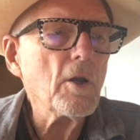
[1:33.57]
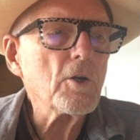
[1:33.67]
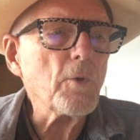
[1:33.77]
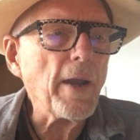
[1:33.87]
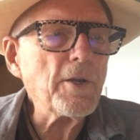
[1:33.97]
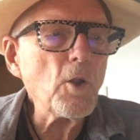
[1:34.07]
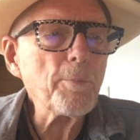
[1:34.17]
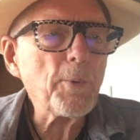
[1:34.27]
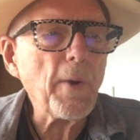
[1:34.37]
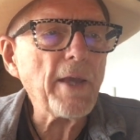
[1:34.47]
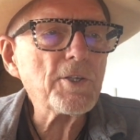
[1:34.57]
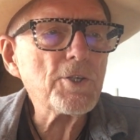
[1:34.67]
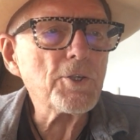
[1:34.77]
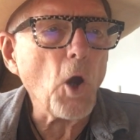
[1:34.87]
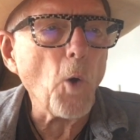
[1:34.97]
Grendel Prez
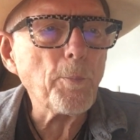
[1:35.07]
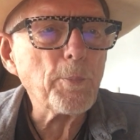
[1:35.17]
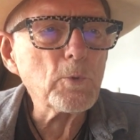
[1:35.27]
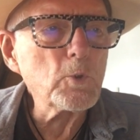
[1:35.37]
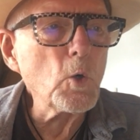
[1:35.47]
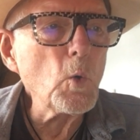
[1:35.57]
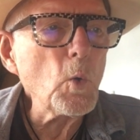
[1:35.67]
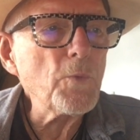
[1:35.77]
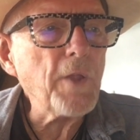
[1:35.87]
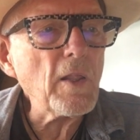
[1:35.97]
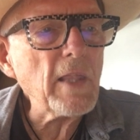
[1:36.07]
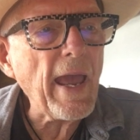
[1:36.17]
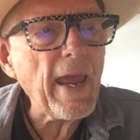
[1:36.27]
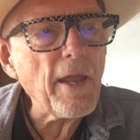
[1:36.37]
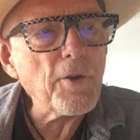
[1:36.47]
Dope ruled the
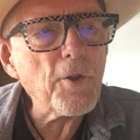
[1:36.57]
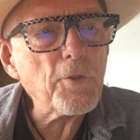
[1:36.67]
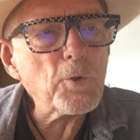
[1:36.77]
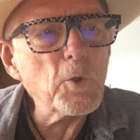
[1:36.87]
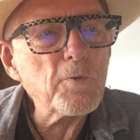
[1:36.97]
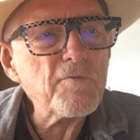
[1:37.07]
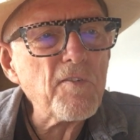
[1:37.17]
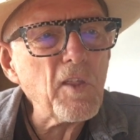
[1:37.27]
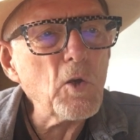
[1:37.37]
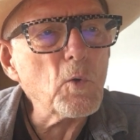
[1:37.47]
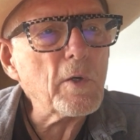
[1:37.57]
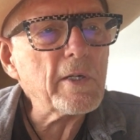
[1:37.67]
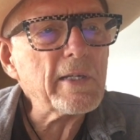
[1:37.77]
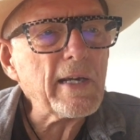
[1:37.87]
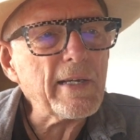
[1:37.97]
land through
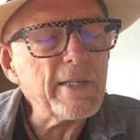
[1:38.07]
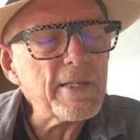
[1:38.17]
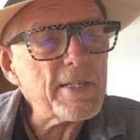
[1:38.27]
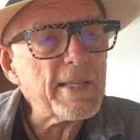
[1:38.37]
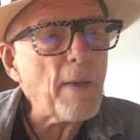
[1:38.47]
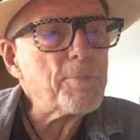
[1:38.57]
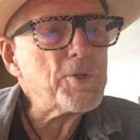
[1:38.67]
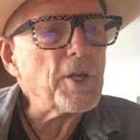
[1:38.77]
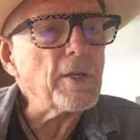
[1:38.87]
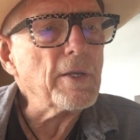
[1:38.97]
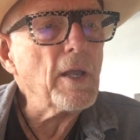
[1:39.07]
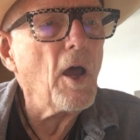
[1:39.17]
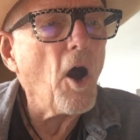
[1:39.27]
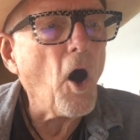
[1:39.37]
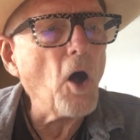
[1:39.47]
fluke and deception,
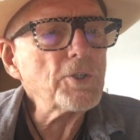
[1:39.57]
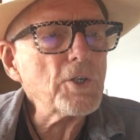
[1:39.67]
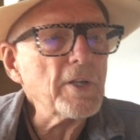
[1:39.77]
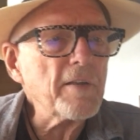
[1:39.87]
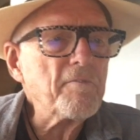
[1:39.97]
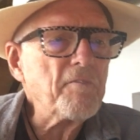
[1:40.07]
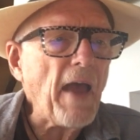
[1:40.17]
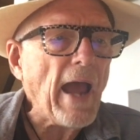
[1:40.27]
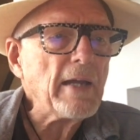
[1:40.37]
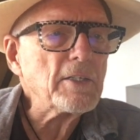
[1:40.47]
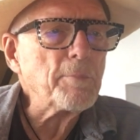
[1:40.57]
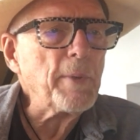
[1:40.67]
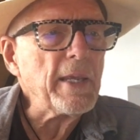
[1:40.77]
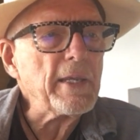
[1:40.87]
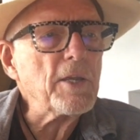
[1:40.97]
alternate facts
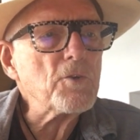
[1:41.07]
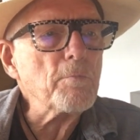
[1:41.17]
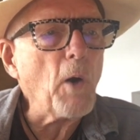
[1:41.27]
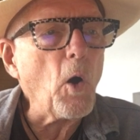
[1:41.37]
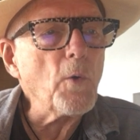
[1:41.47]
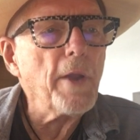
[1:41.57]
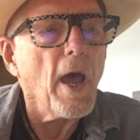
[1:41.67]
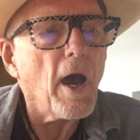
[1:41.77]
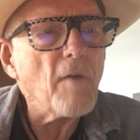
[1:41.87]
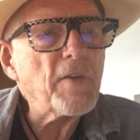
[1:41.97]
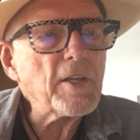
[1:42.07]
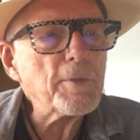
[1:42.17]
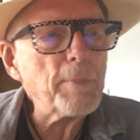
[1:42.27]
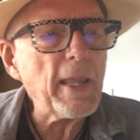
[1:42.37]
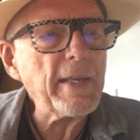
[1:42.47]
being his mode of
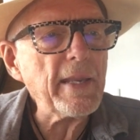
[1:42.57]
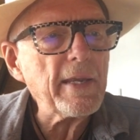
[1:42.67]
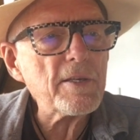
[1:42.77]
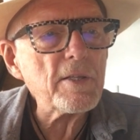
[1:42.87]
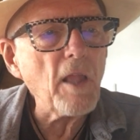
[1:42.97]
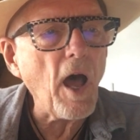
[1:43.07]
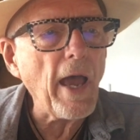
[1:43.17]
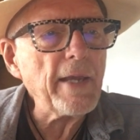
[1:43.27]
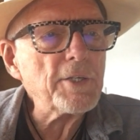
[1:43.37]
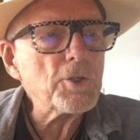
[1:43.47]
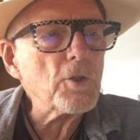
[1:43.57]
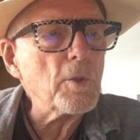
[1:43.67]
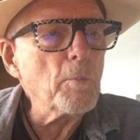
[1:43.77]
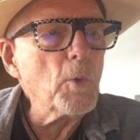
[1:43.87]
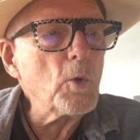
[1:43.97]
explaining his lies to the
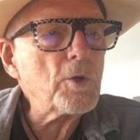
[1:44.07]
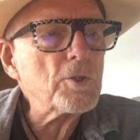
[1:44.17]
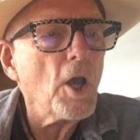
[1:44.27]
mooks